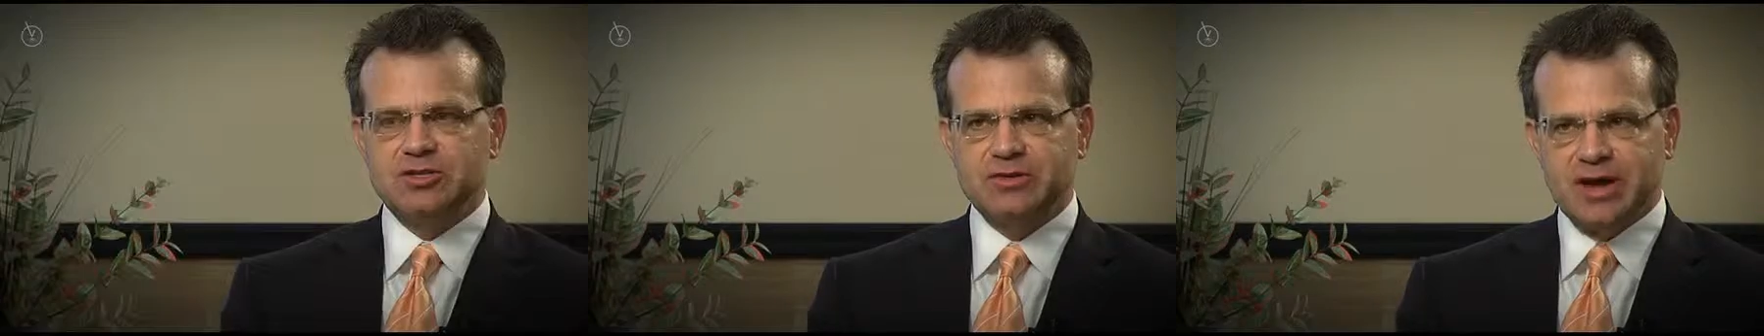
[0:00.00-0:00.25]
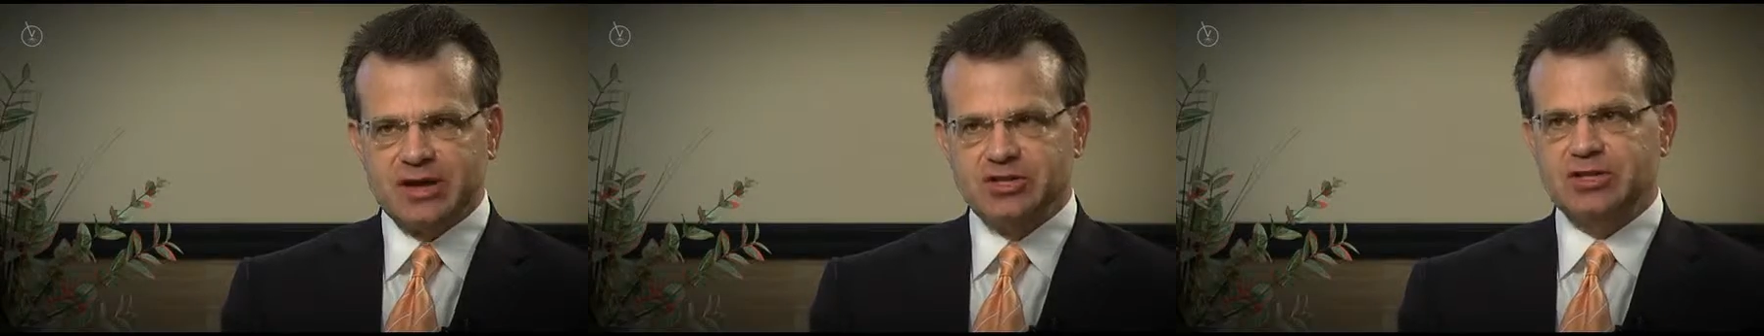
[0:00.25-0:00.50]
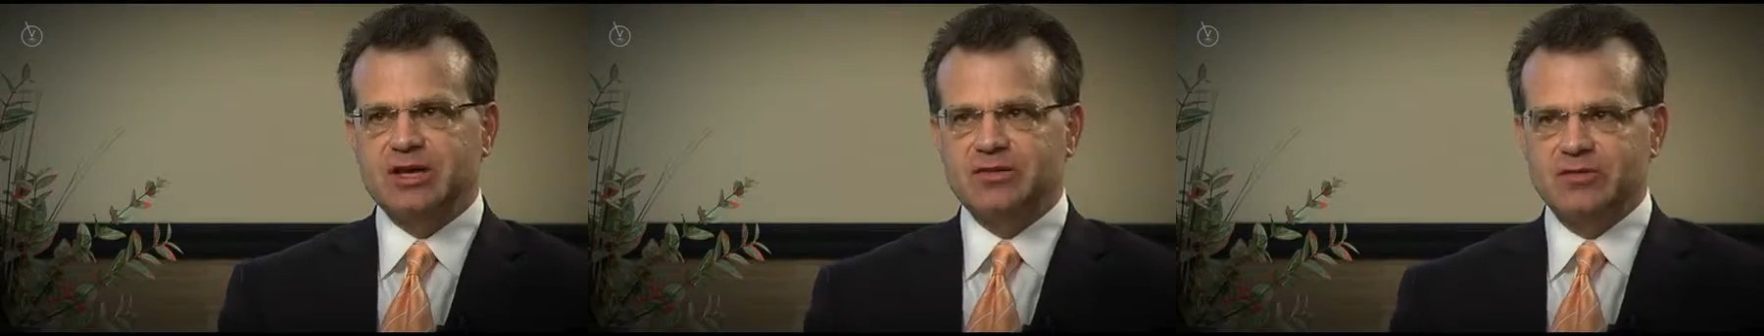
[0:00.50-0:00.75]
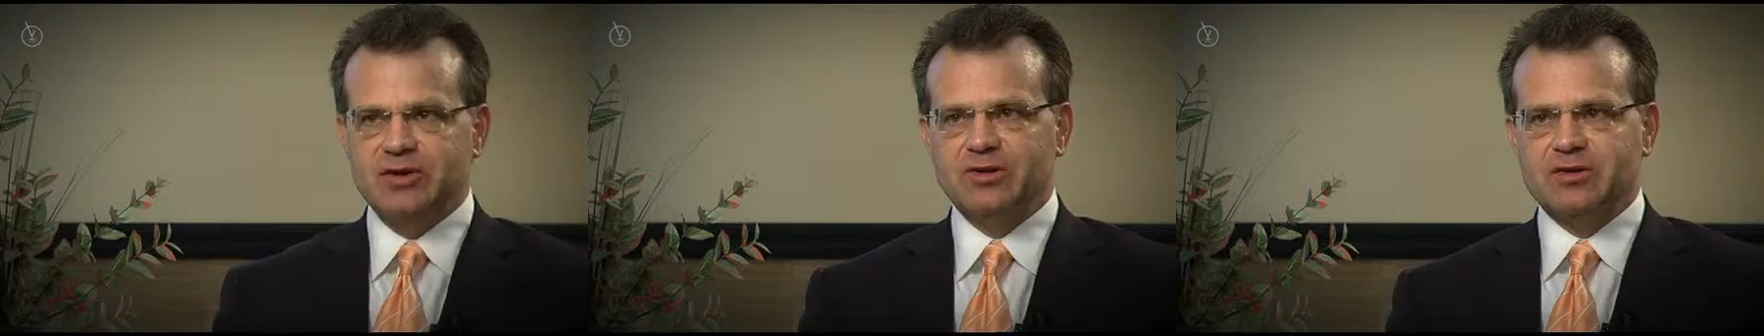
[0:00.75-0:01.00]
strategy on
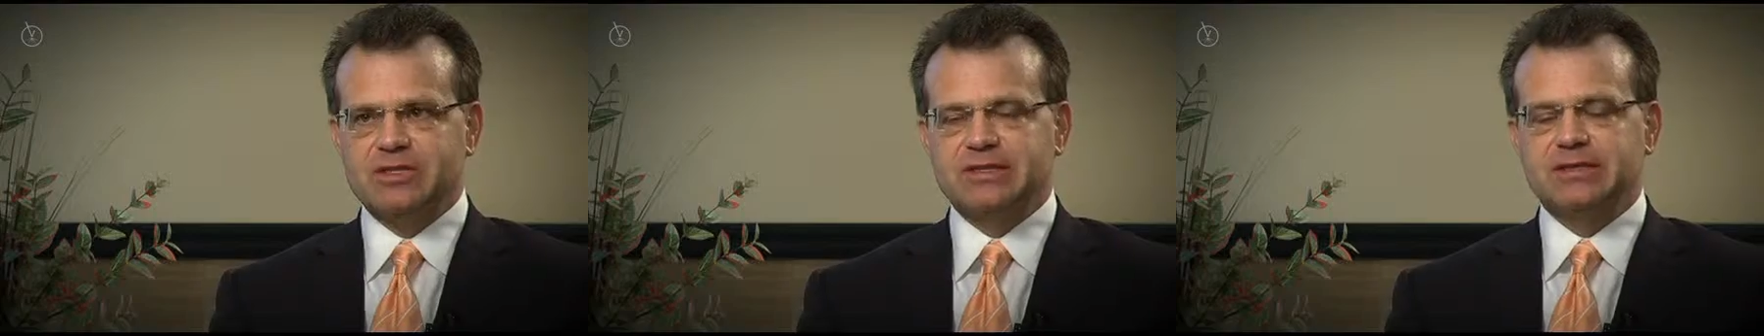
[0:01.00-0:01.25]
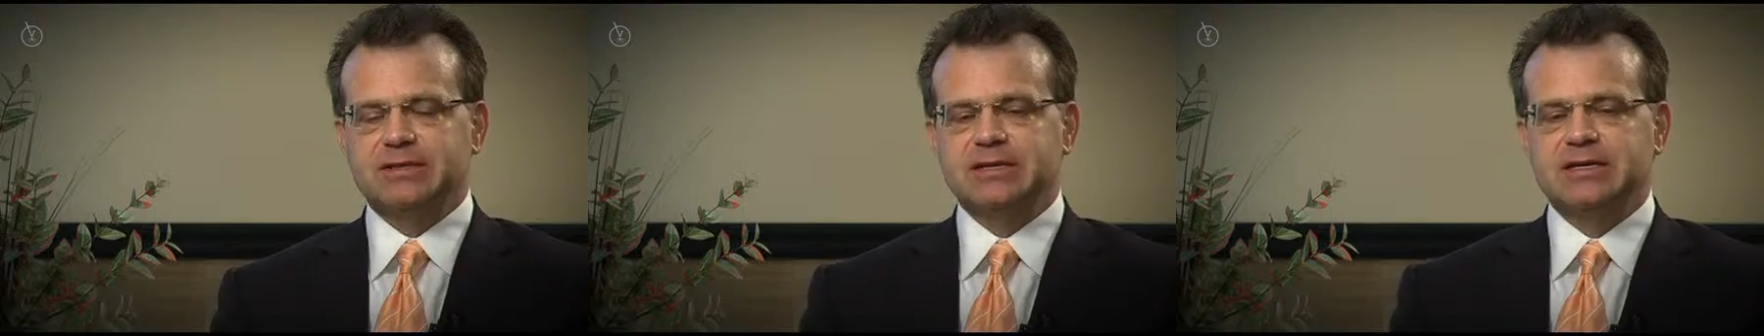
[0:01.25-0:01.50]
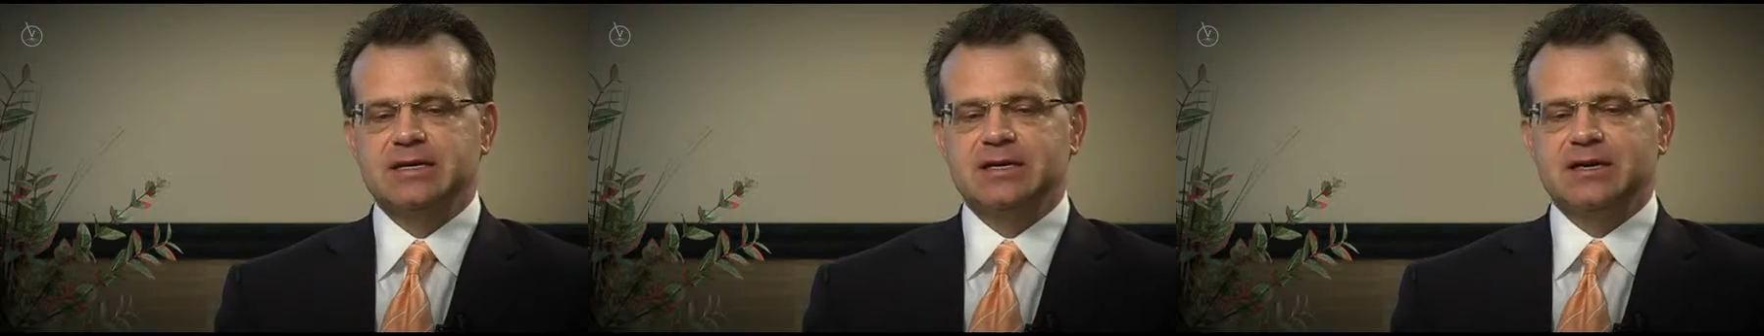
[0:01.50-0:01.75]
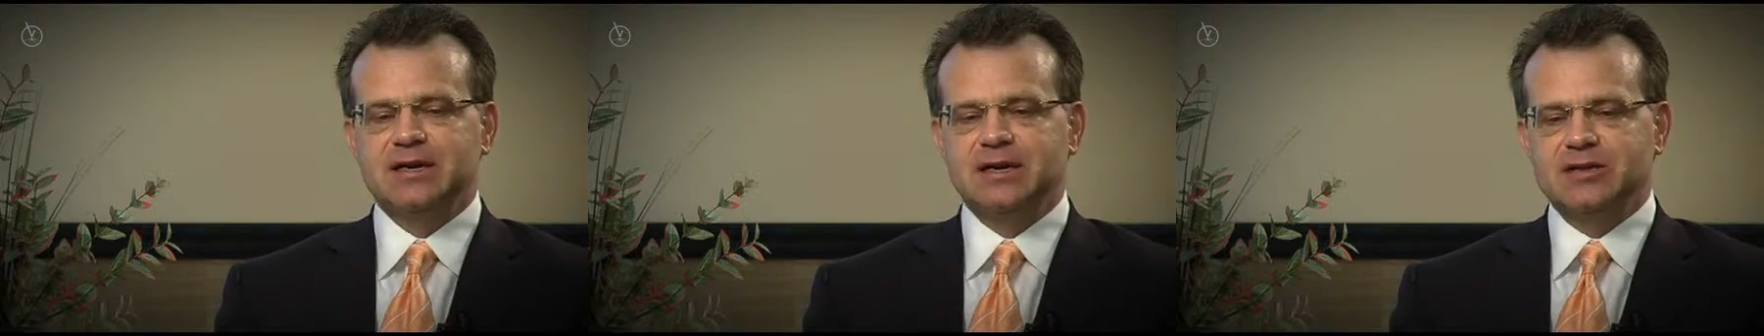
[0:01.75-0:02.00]
a varicocele
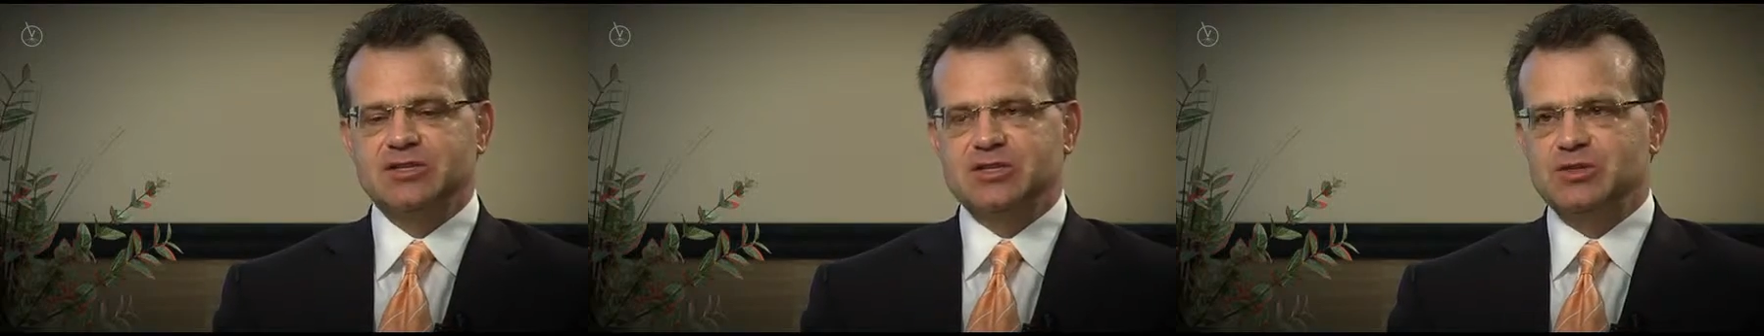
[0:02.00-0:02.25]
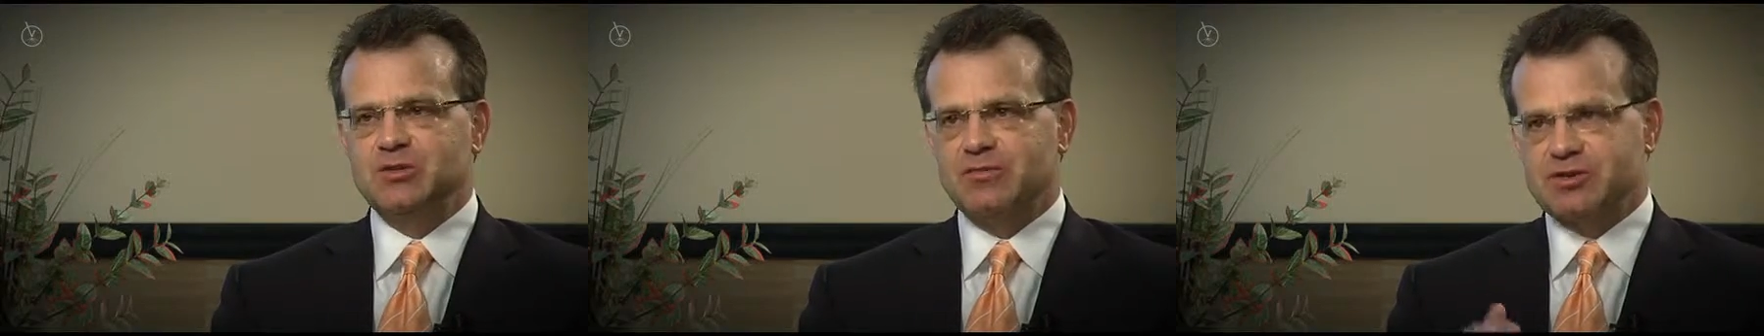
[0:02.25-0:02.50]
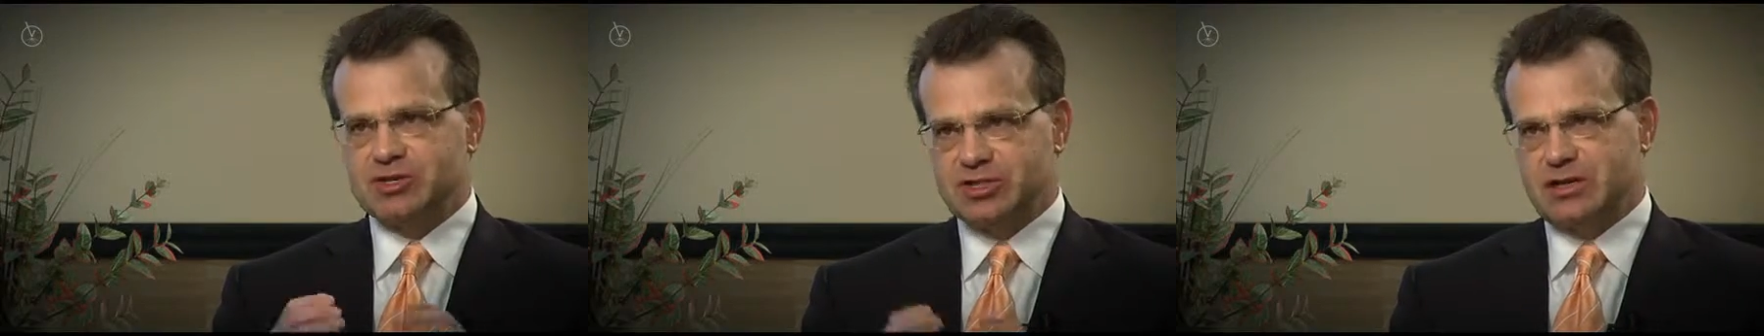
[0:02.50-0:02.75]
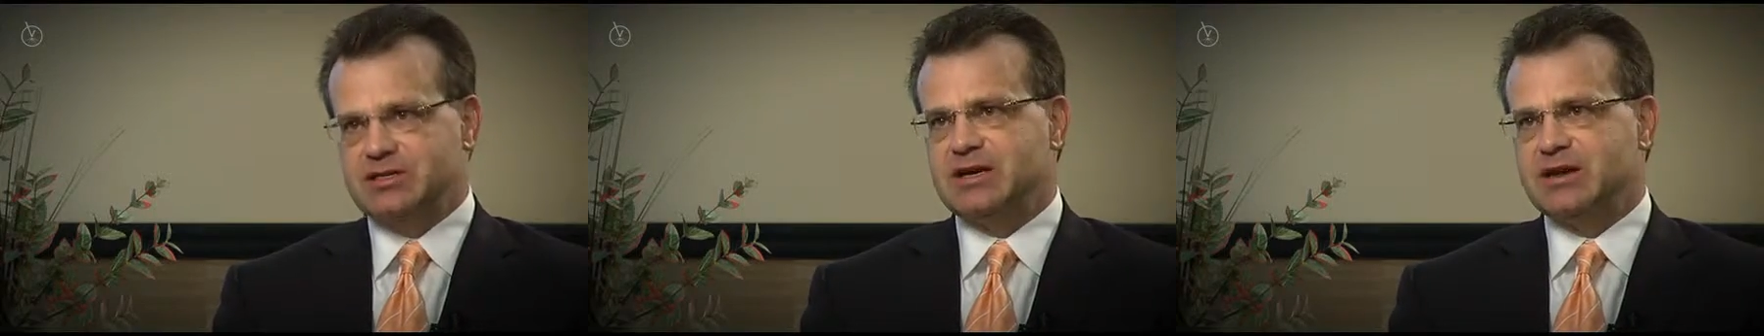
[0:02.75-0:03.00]
is you have to
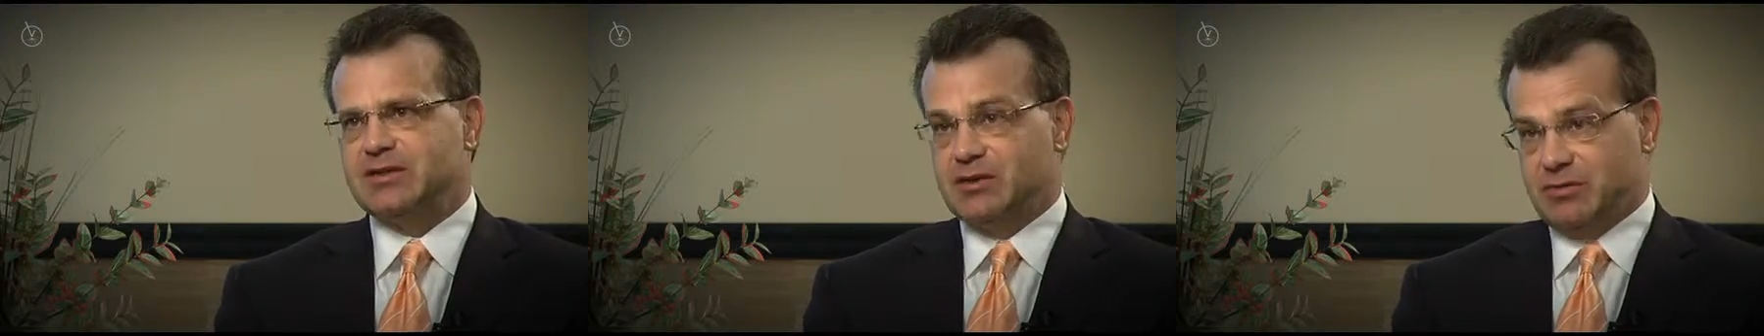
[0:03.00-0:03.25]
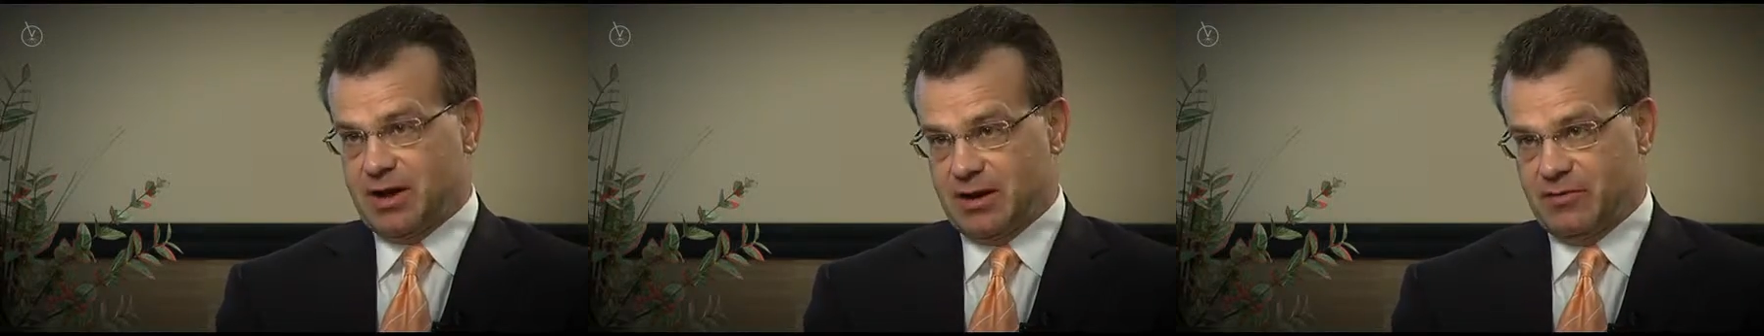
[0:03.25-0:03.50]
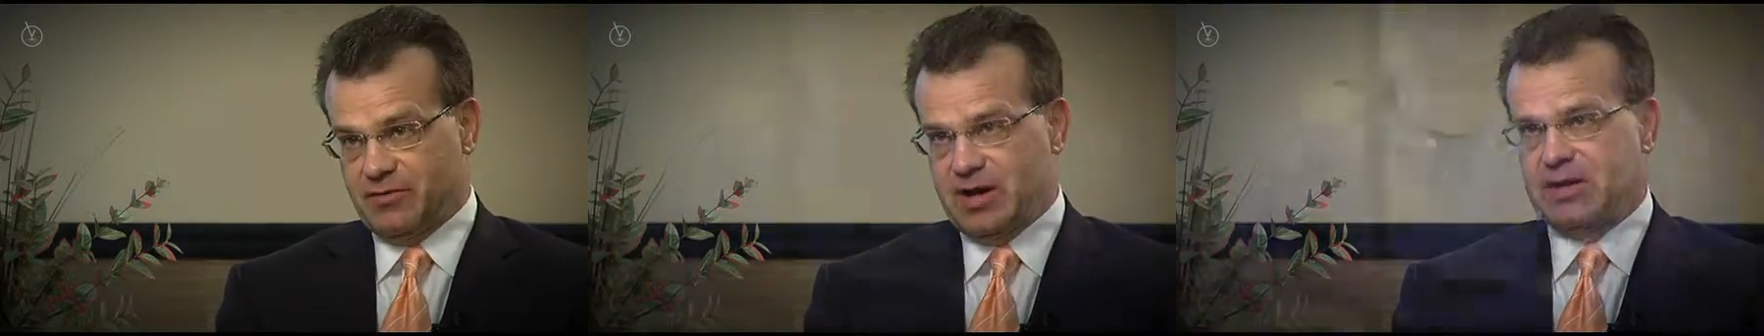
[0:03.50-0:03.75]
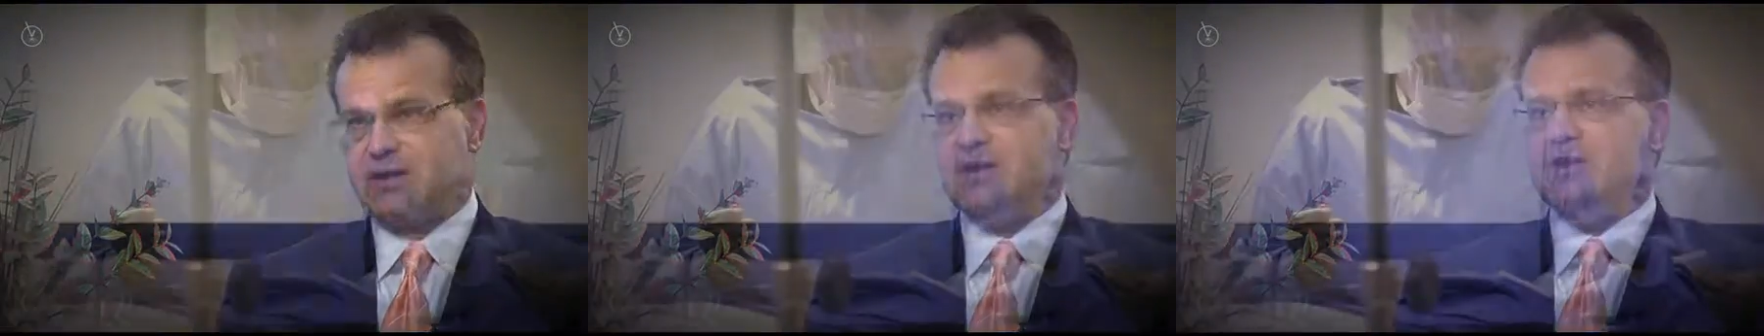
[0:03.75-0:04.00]
shut down the gonadal
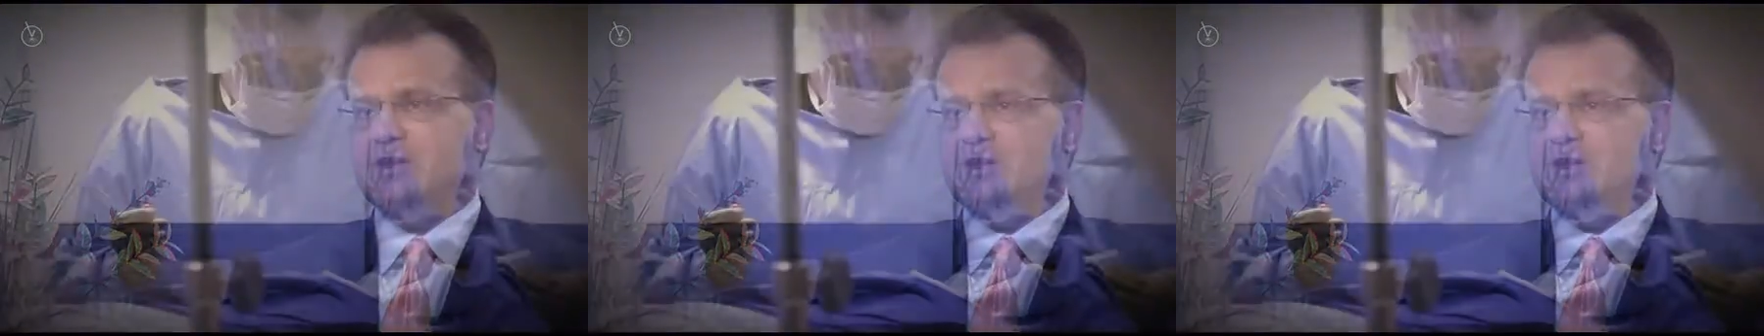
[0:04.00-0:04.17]
vein and